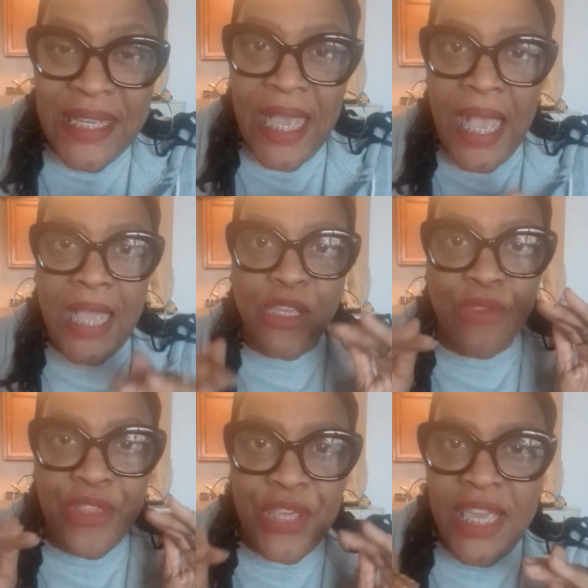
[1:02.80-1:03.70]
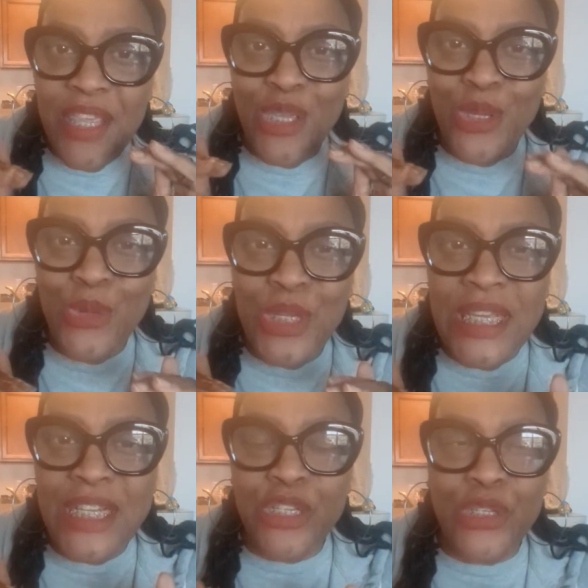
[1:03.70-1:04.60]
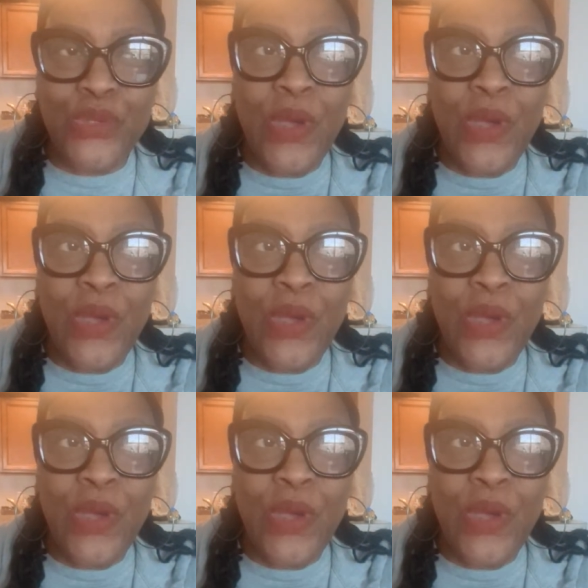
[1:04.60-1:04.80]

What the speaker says: and you think that you need to